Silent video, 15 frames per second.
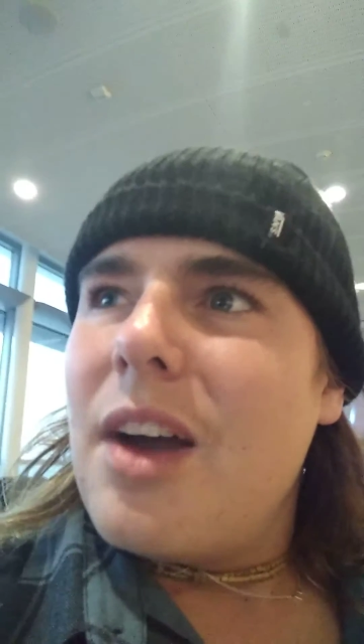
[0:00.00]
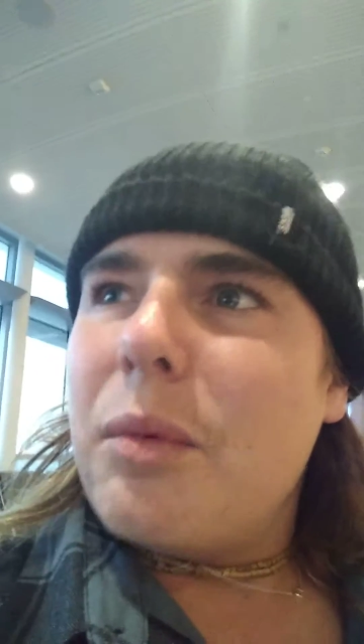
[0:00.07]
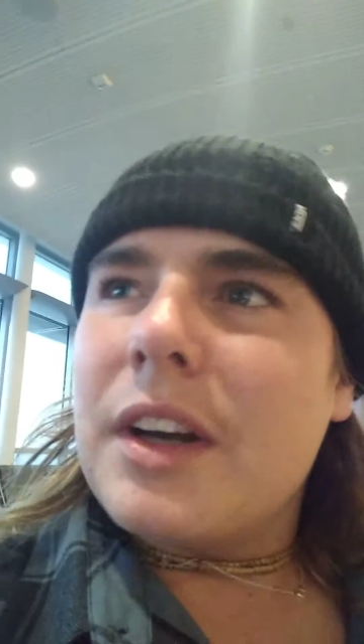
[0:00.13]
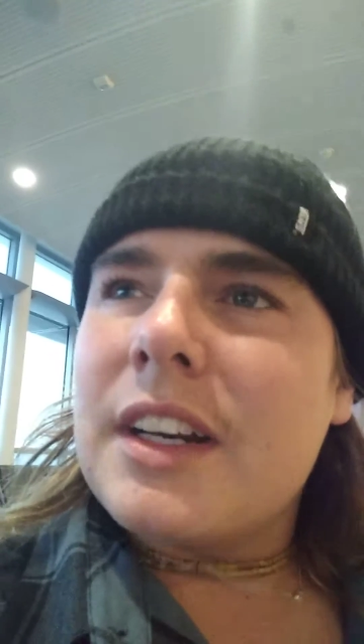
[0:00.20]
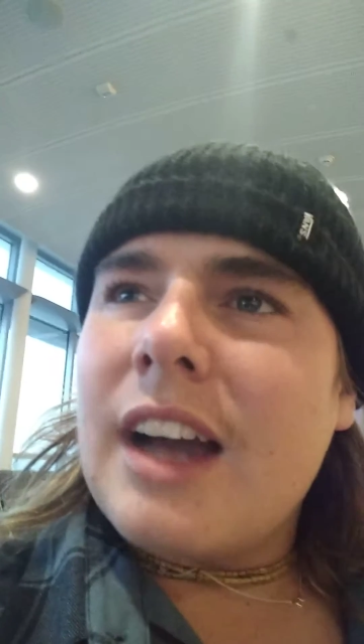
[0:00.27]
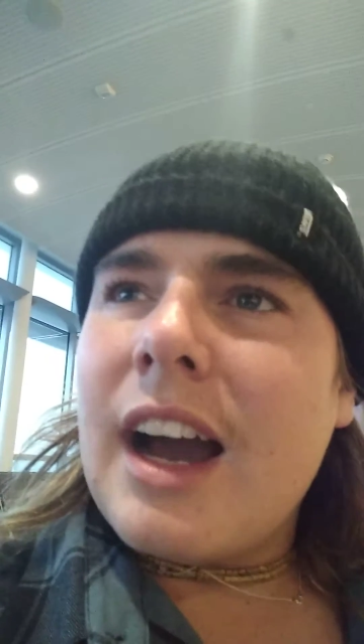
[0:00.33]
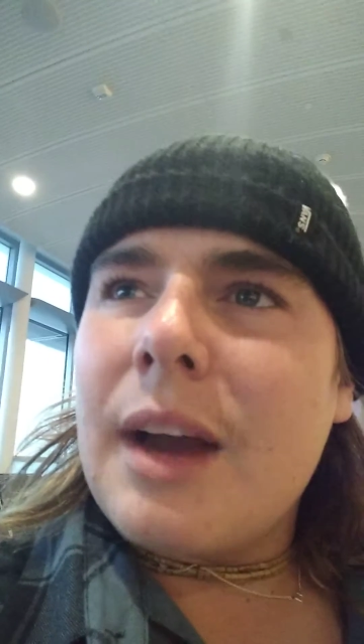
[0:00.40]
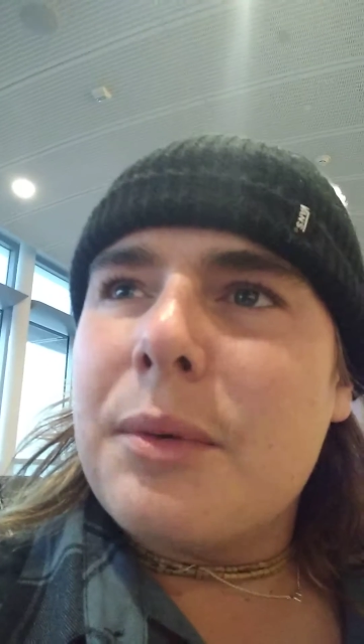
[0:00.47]

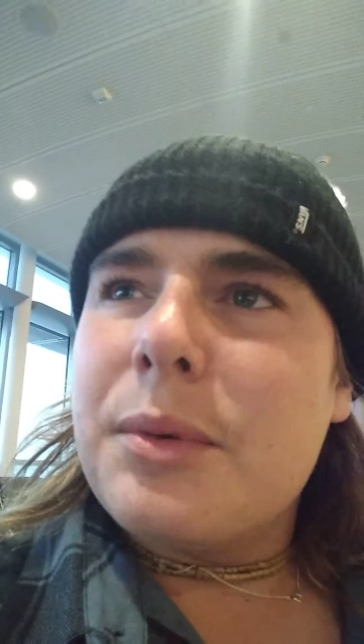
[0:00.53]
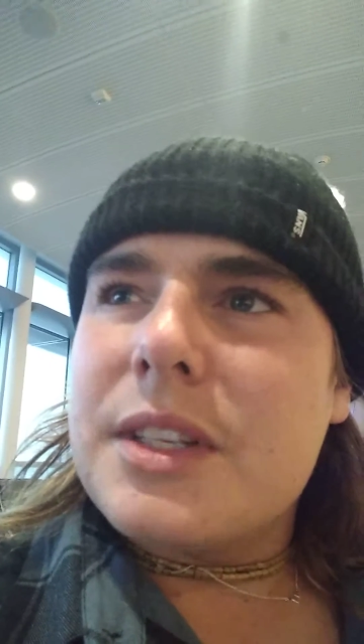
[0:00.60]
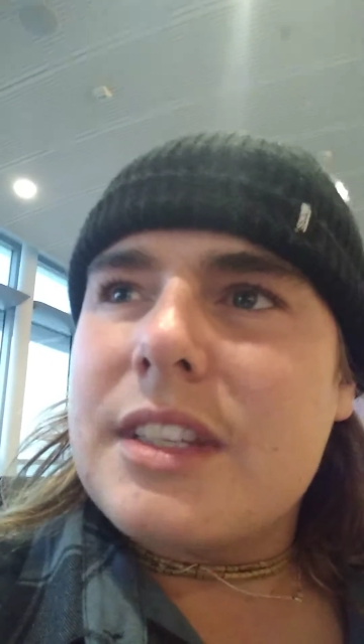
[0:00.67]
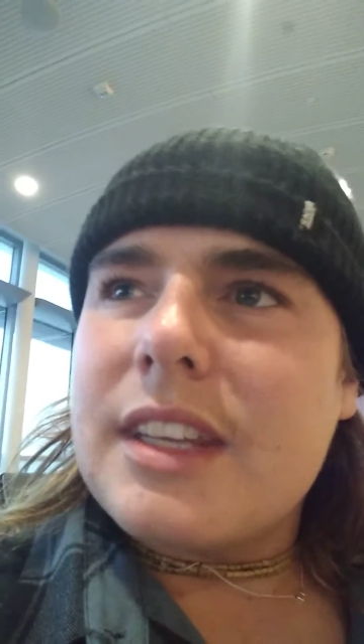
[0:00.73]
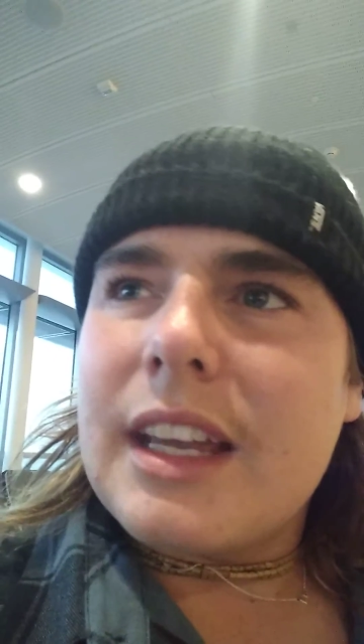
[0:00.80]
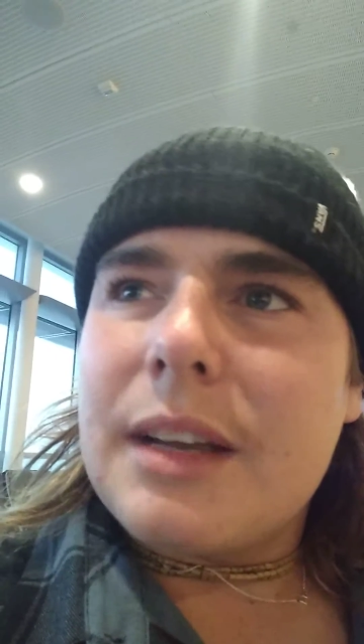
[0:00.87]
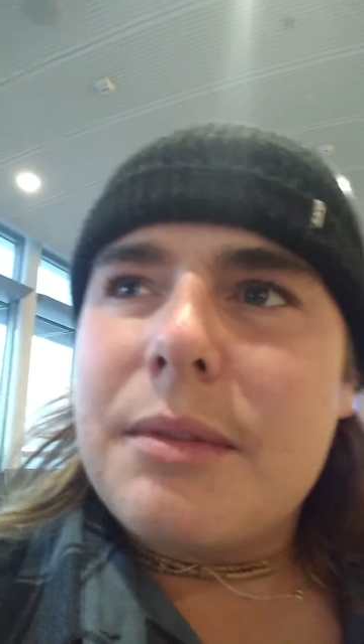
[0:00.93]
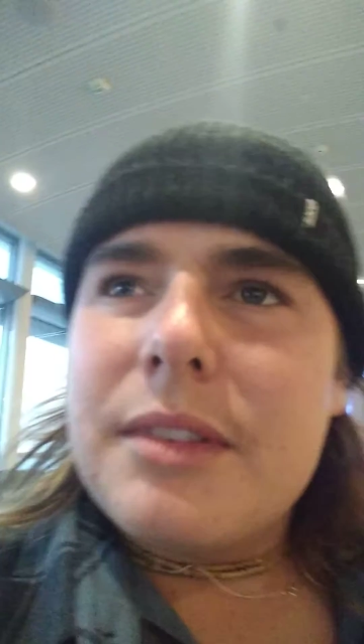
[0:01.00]
God
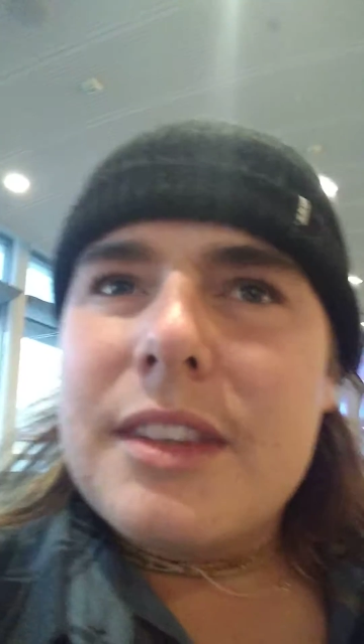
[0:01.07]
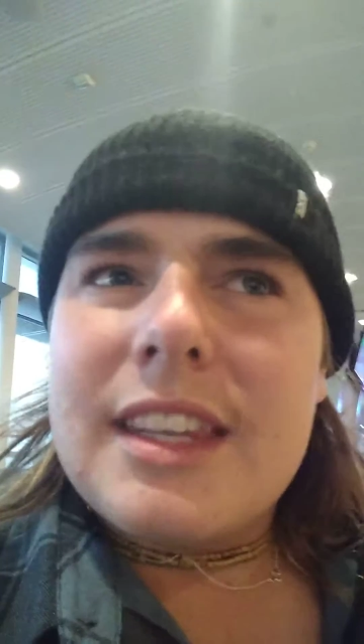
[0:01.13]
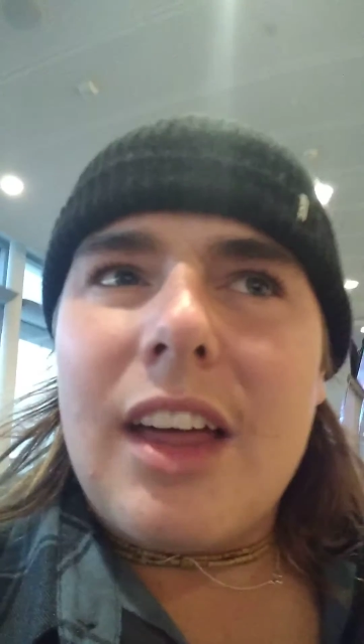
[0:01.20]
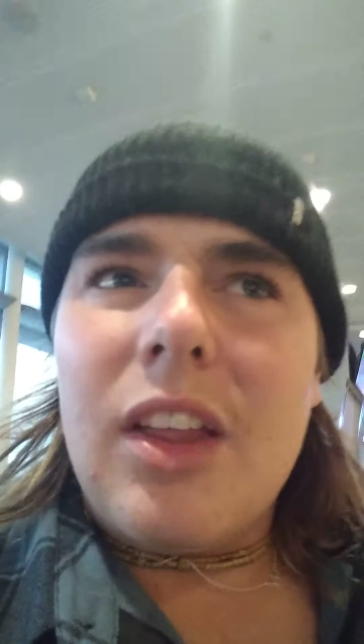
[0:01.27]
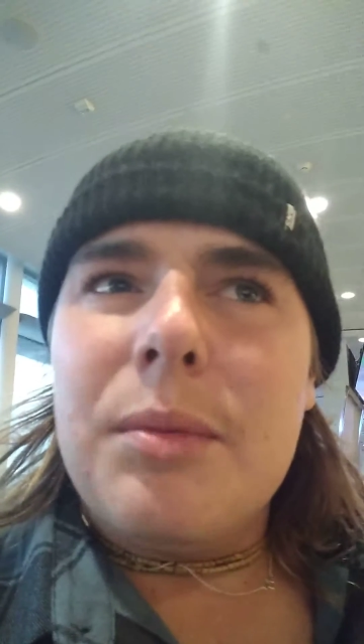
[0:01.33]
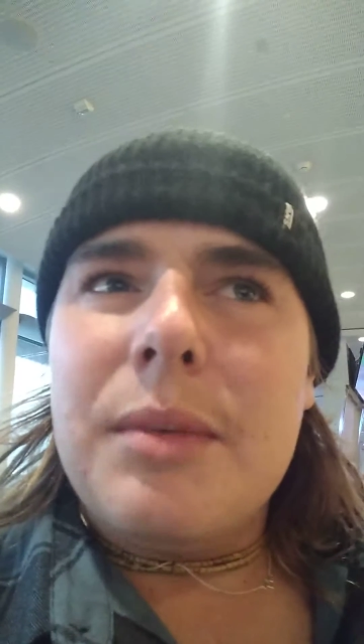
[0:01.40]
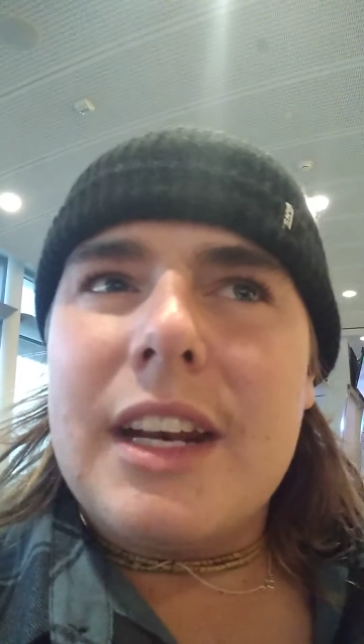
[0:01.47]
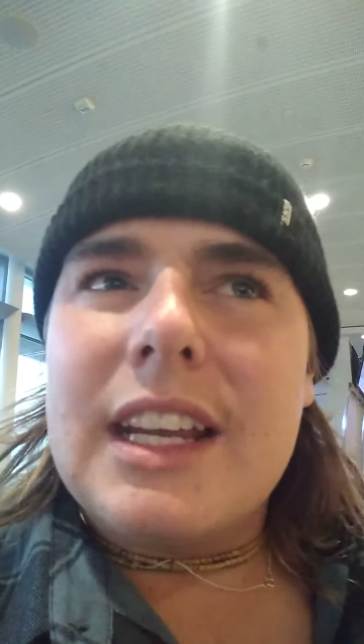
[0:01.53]
was like
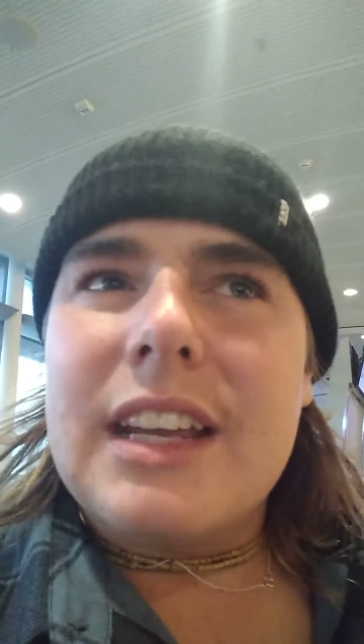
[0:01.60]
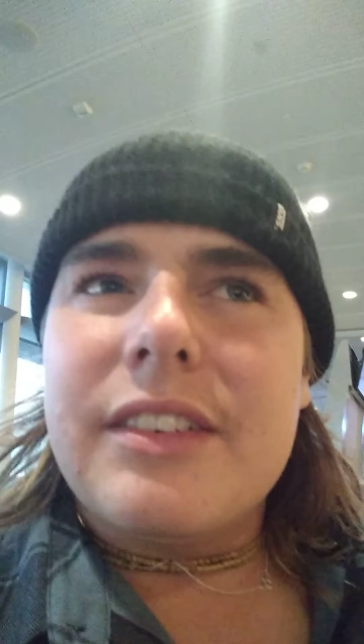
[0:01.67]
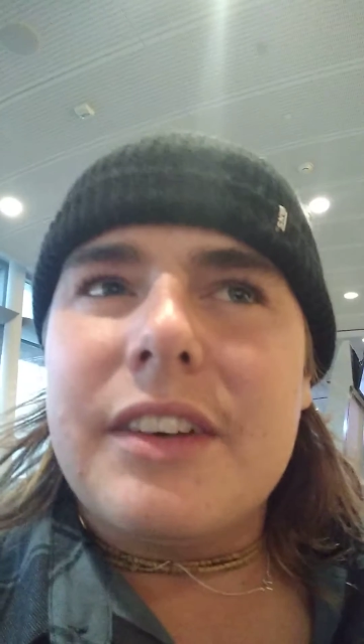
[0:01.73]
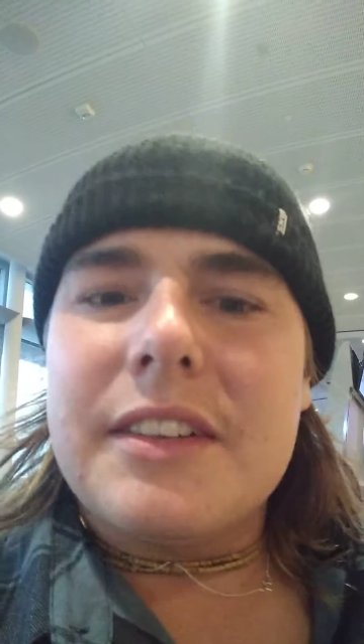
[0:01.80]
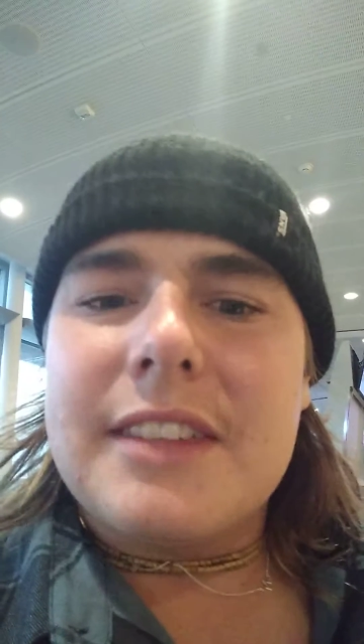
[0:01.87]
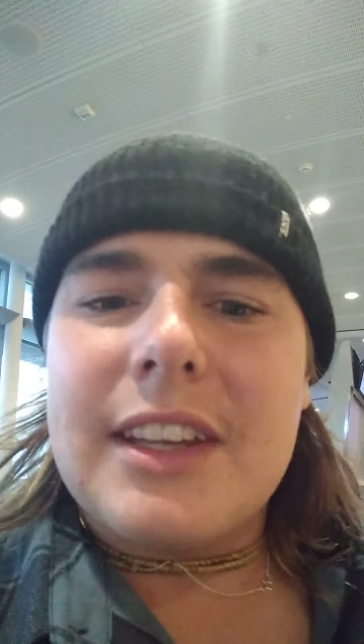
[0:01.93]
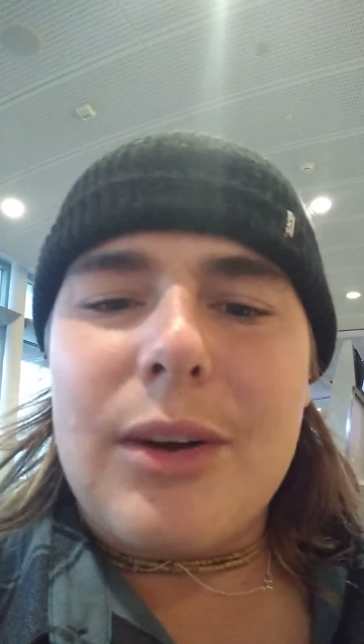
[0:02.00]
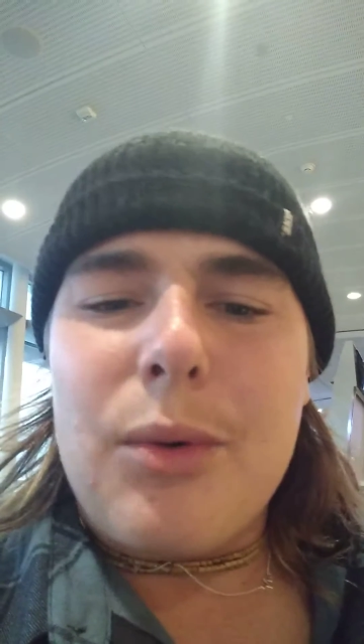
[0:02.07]
telling me to give
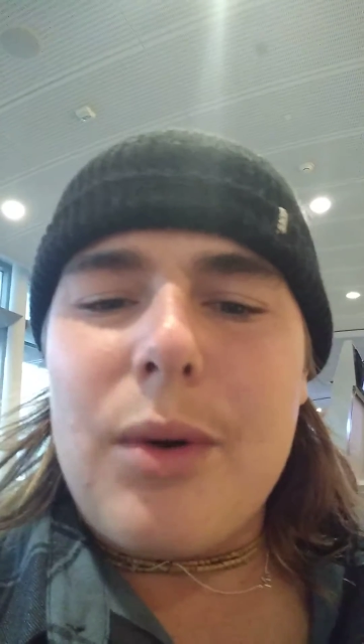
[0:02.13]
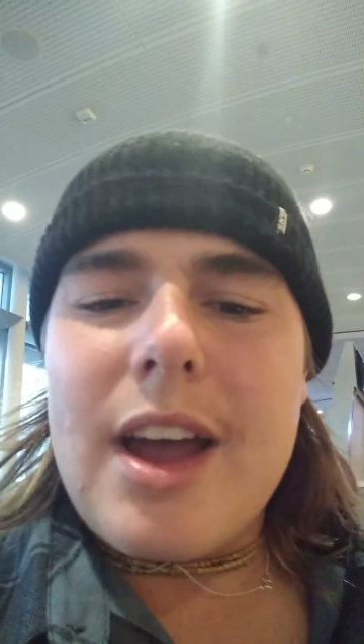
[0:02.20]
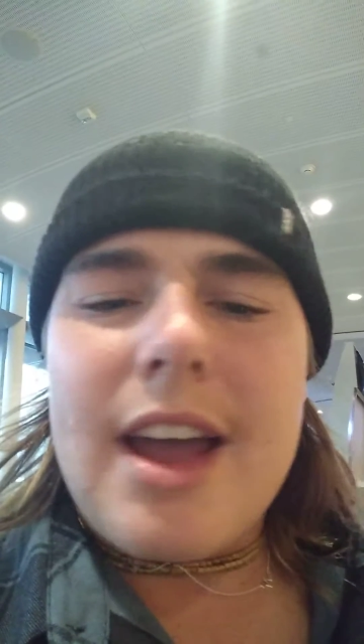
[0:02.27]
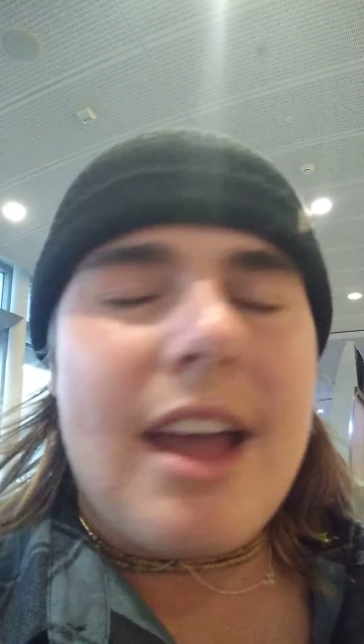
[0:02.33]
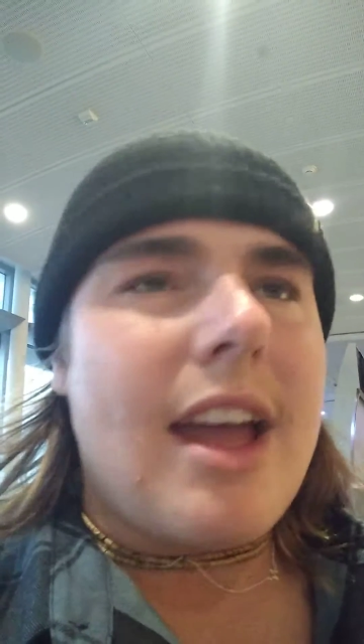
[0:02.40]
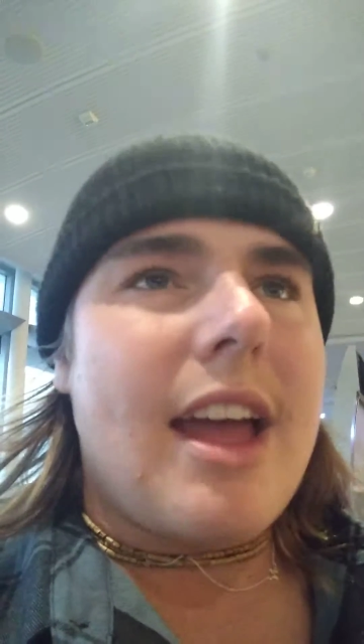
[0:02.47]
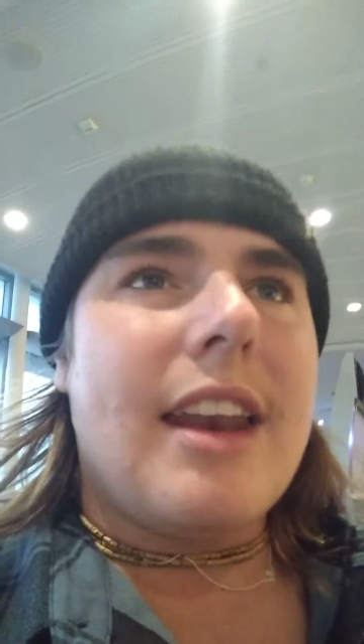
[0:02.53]
everything away.